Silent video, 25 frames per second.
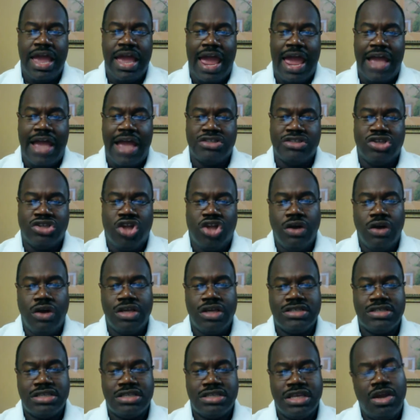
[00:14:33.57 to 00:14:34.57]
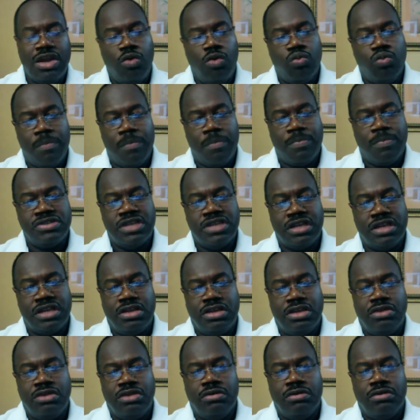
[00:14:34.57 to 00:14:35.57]
as long as they don't represent the
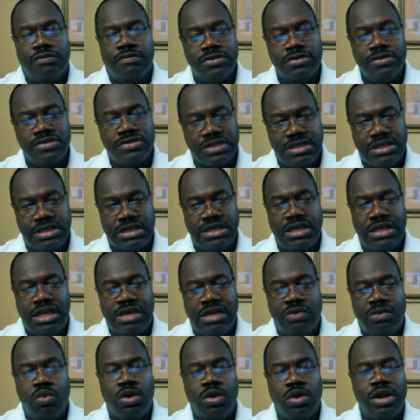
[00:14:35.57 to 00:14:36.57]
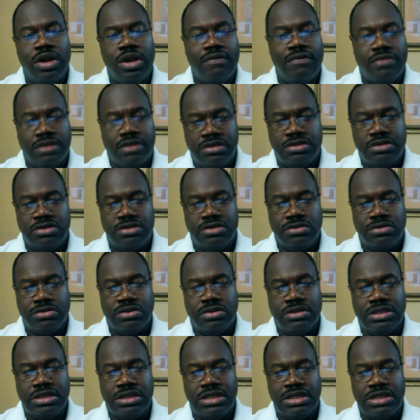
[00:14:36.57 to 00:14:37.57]
university in whatever they're
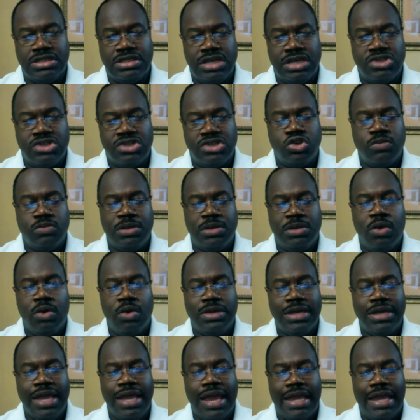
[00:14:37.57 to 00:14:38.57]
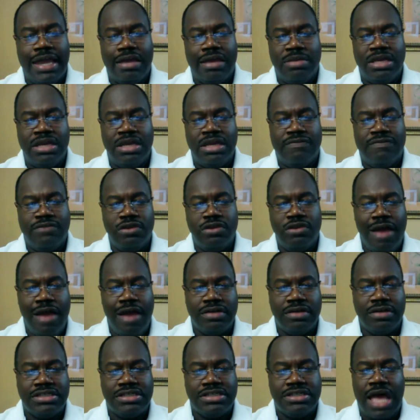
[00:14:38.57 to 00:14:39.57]
doing, it should be okay. I mean, if you
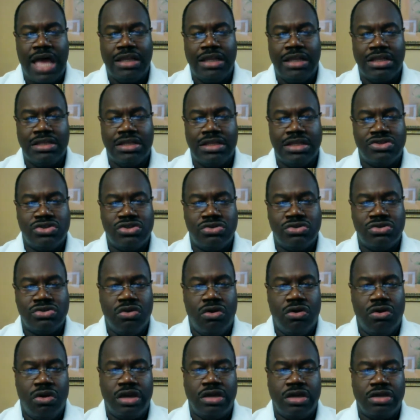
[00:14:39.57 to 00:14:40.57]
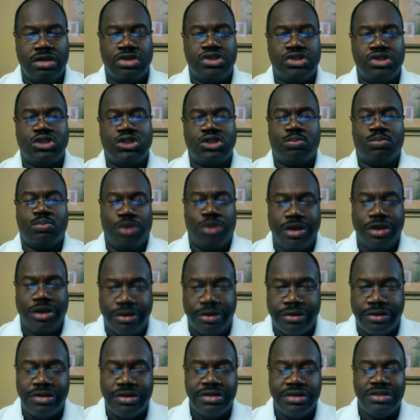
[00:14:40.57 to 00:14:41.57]
have a talent that you are a good
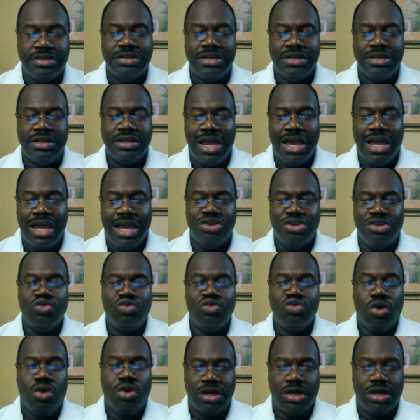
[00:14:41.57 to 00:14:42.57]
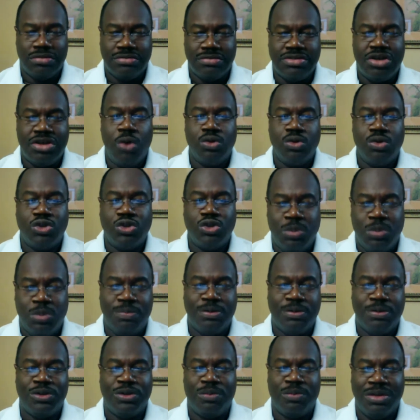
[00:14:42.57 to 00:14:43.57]
sprinter and you want to coach
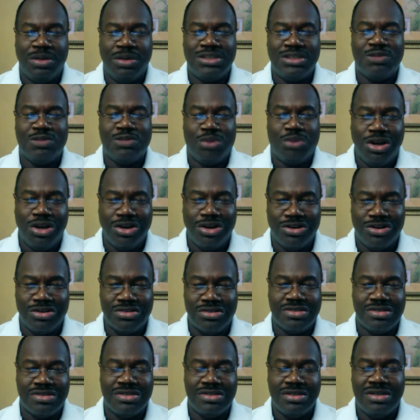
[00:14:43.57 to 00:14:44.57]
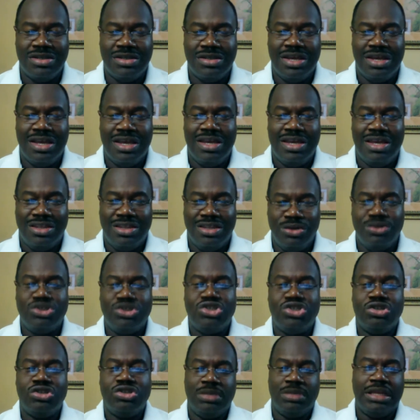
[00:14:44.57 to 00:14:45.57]
people to be sprinters, you
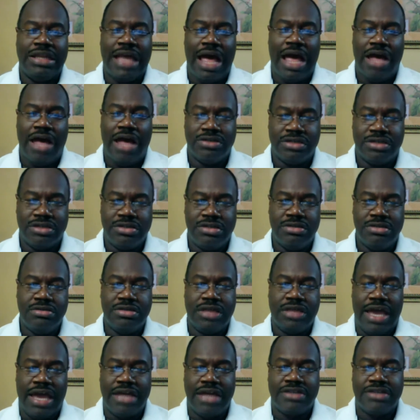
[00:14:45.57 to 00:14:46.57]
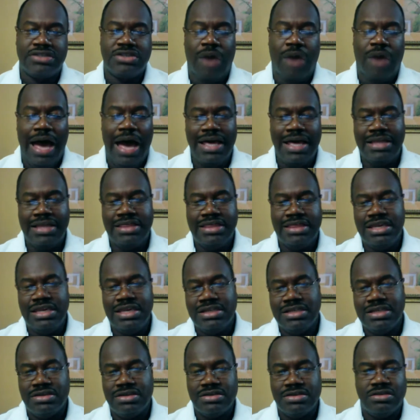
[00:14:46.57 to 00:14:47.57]
should be allowed to do that. So I
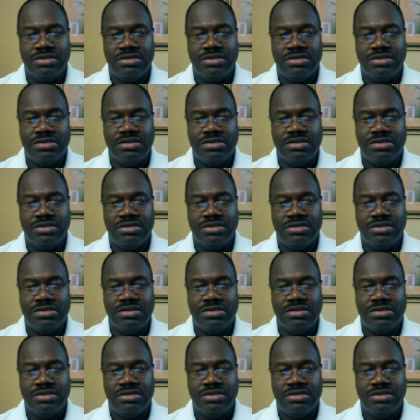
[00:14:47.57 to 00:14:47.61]
think there